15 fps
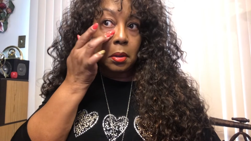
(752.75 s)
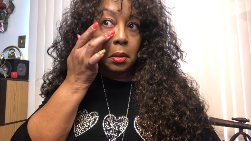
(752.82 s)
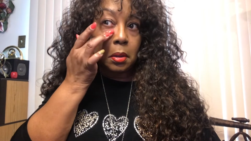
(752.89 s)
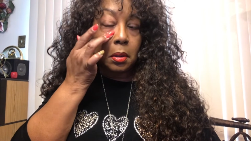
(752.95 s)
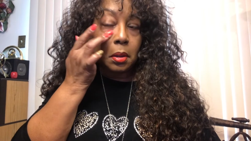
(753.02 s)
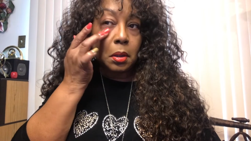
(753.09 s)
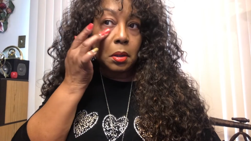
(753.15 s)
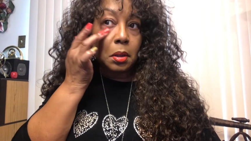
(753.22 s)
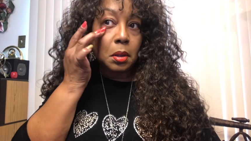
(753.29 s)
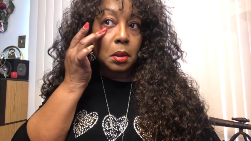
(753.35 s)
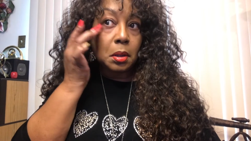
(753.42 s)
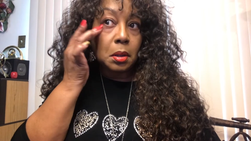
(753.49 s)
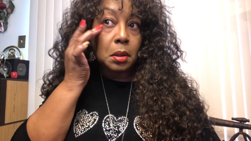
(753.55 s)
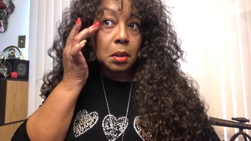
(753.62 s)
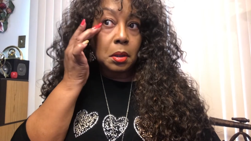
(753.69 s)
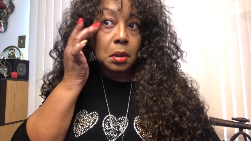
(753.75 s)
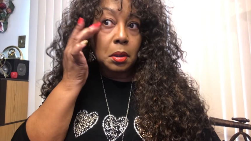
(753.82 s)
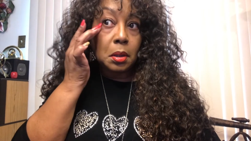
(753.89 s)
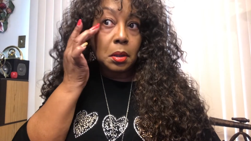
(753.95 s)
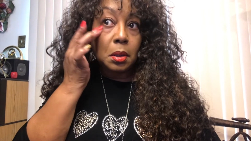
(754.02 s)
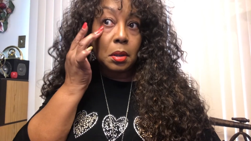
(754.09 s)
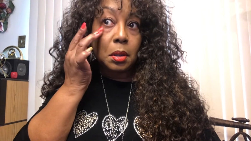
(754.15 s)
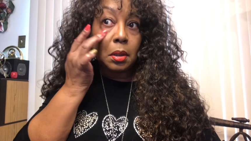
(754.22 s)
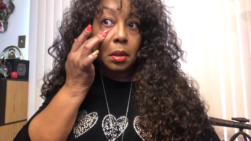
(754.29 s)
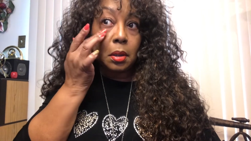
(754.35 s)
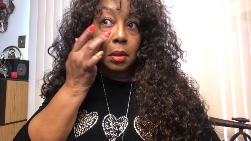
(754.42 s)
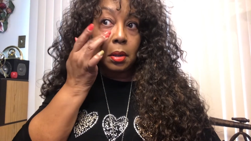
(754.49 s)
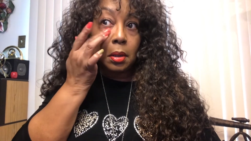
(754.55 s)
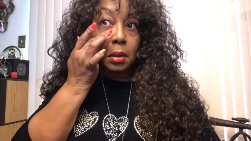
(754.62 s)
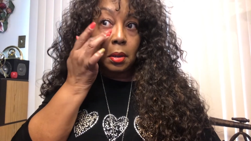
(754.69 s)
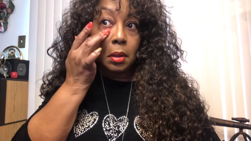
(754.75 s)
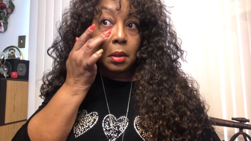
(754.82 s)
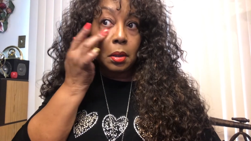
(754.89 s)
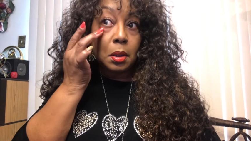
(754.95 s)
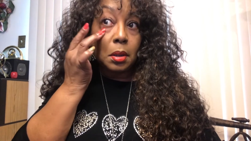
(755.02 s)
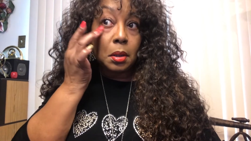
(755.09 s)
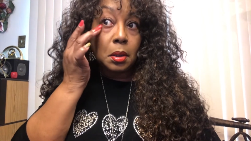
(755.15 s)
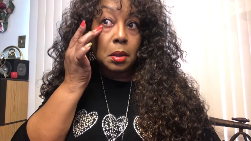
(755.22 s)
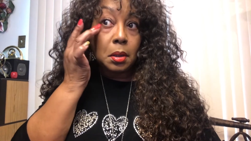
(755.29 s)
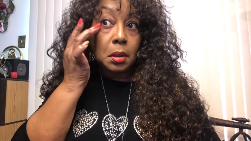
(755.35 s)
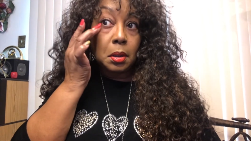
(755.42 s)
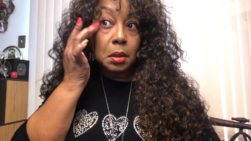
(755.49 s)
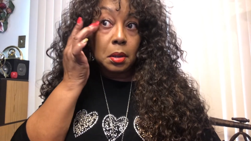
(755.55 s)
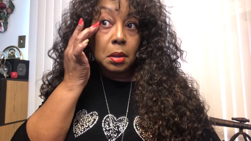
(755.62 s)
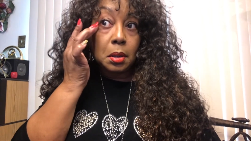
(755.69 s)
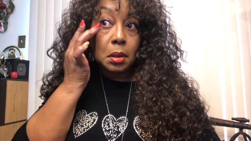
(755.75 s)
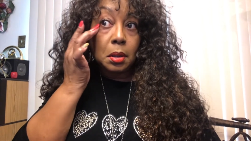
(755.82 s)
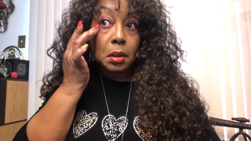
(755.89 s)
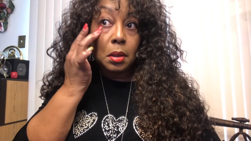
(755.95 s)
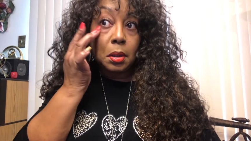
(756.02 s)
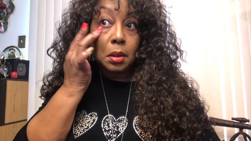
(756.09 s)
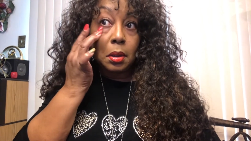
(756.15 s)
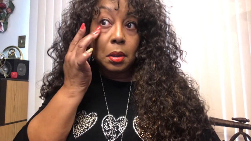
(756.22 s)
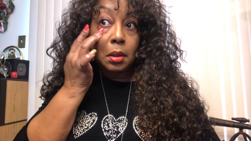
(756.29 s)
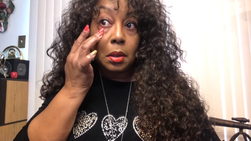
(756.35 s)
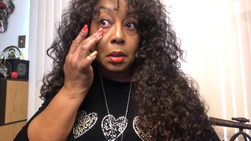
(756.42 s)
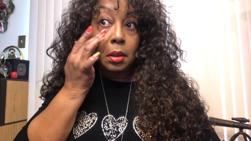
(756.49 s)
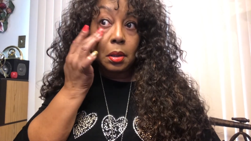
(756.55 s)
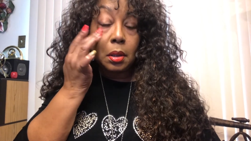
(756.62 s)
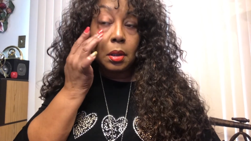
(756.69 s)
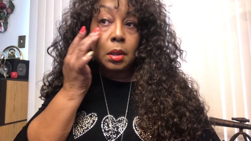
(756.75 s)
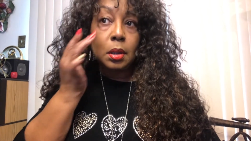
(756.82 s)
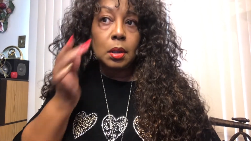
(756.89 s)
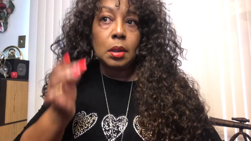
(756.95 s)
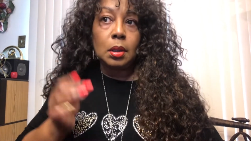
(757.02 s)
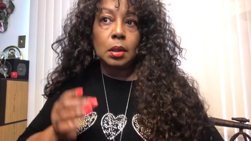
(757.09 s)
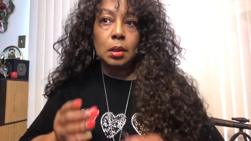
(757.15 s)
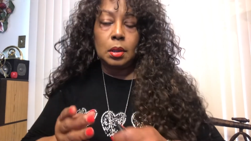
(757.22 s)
Nobody speaks.